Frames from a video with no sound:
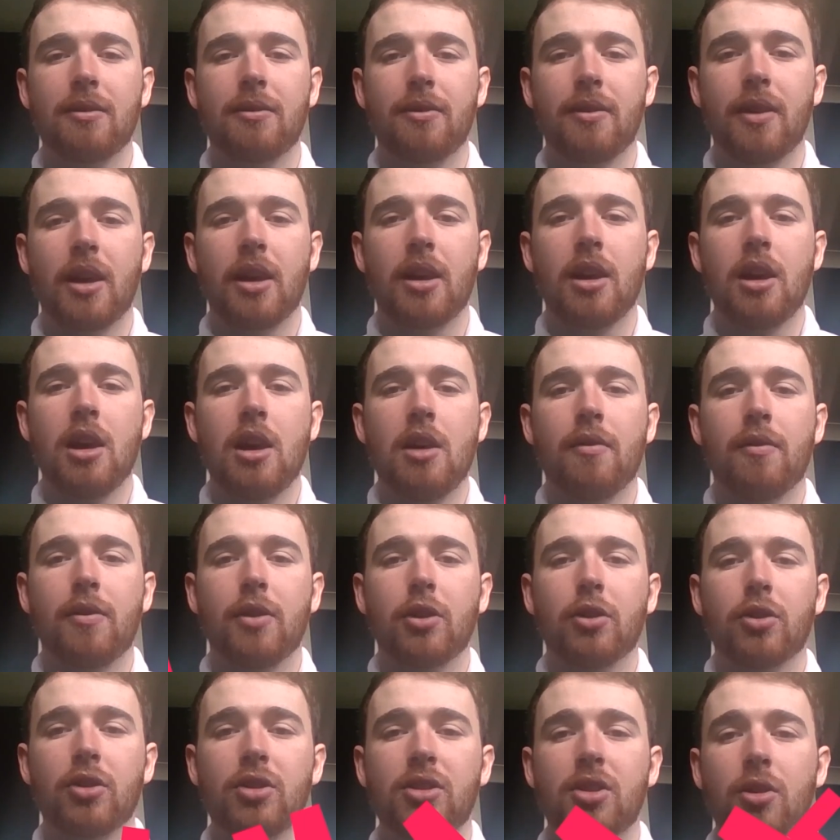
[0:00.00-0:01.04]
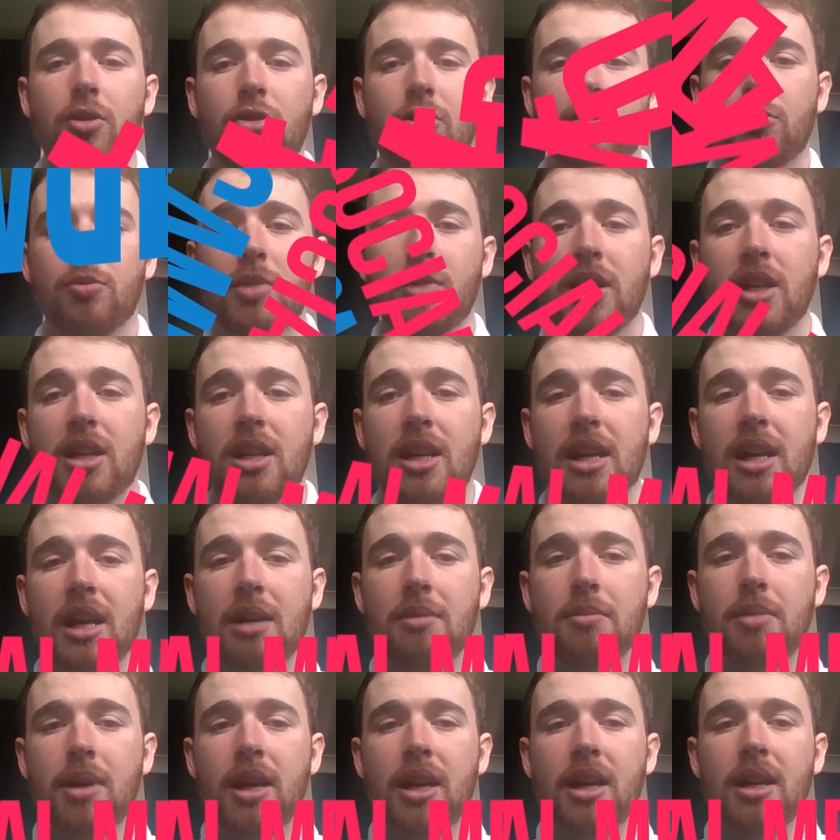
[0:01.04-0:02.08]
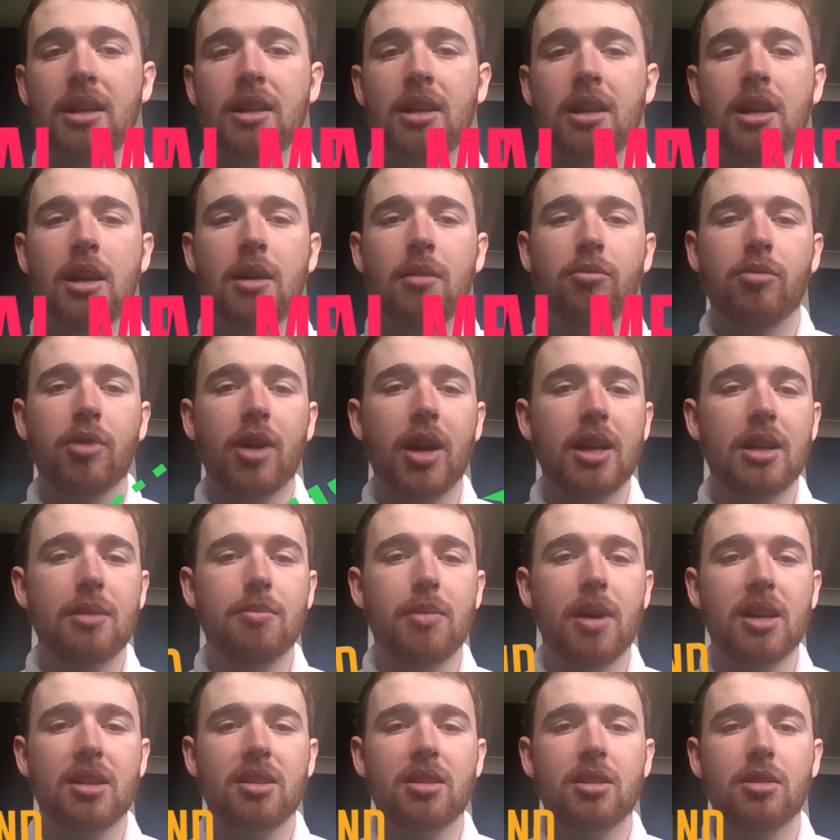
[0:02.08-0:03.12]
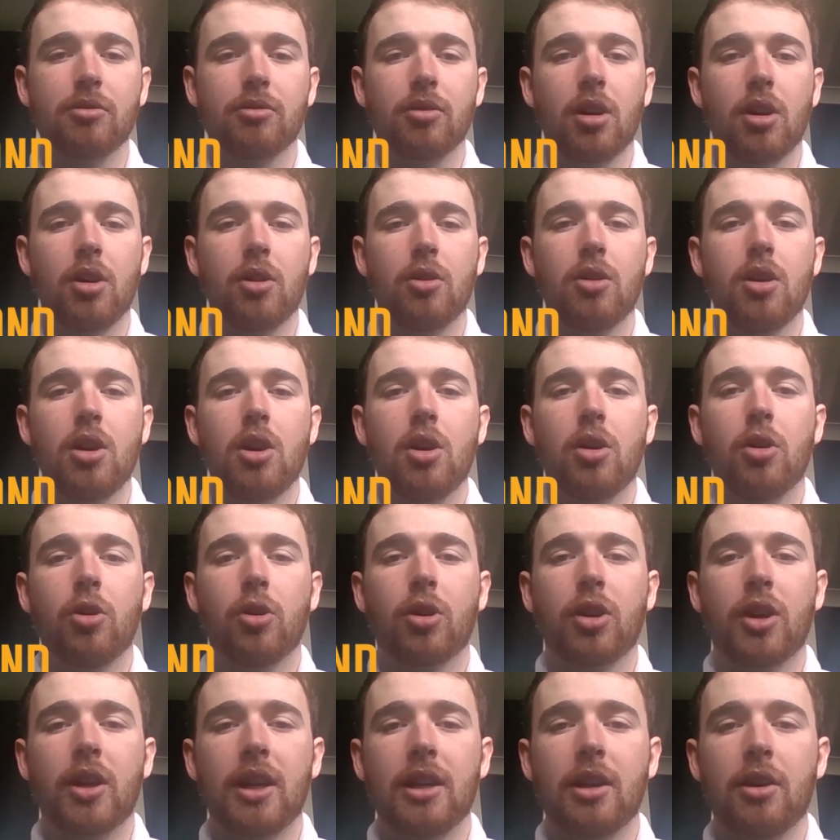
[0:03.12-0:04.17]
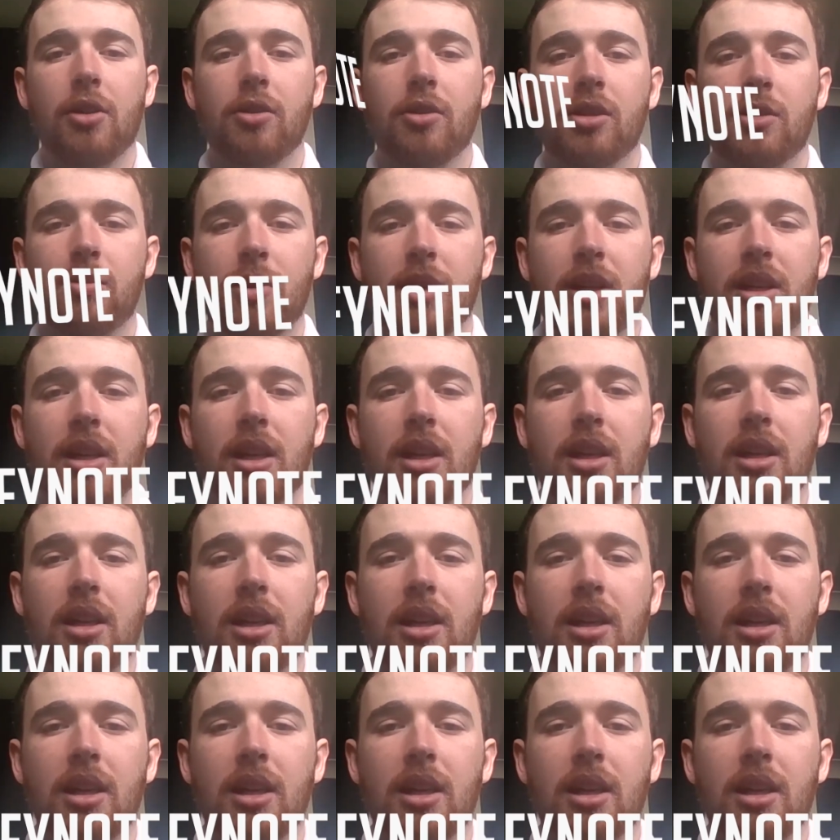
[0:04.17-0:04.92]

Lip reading: fit for your social media campaign, brand ambassador role, or keynote speaking